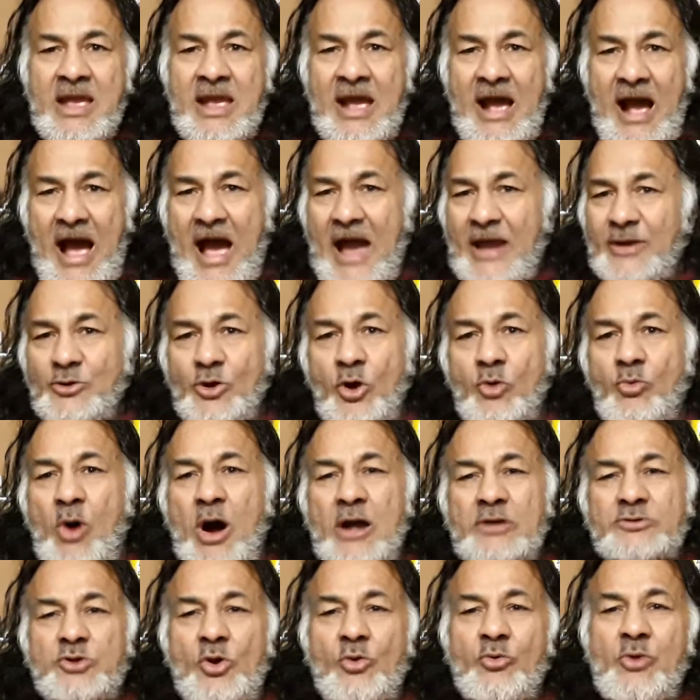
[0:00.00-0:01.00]
I don't
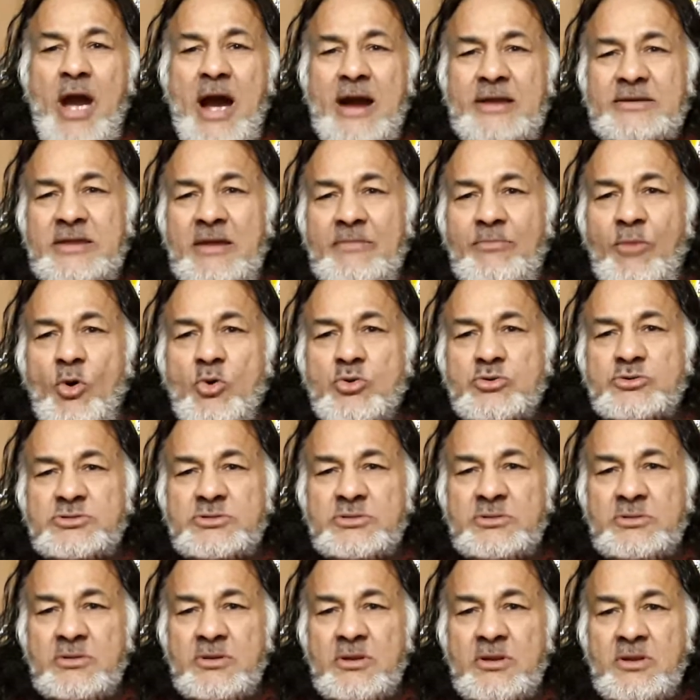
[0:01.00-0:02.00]
want to rock the boat
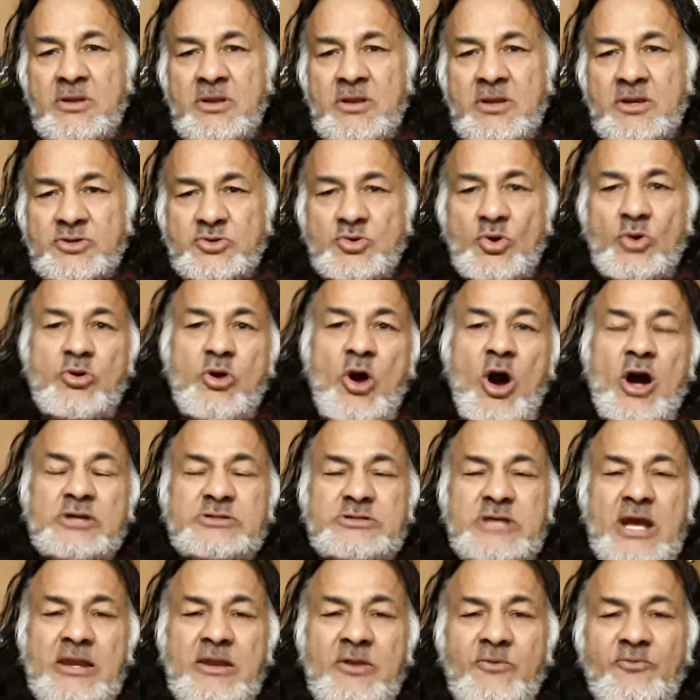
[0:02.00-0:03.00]
to cause
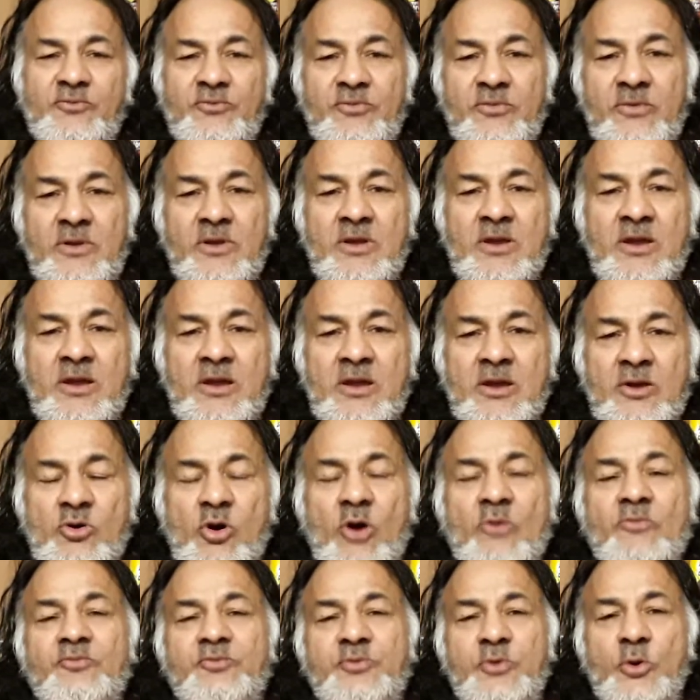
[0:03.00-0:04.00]
any
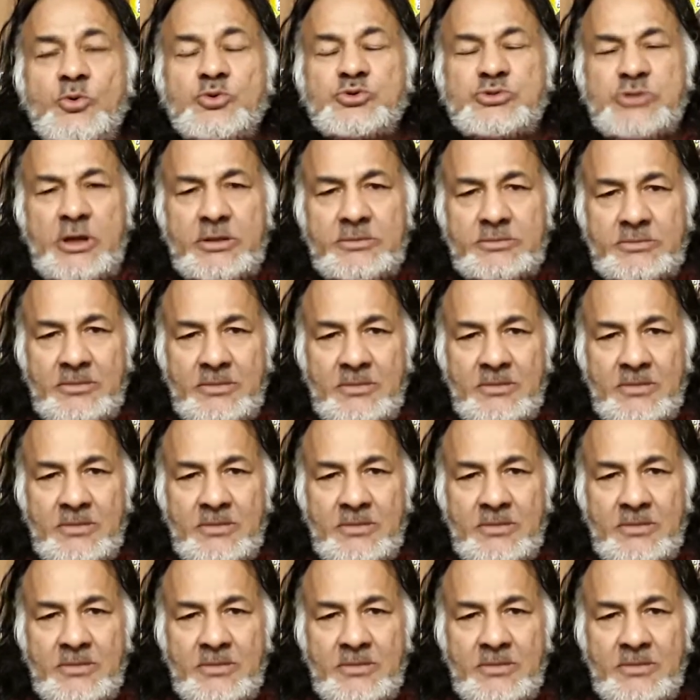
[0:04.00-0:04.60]
confusion.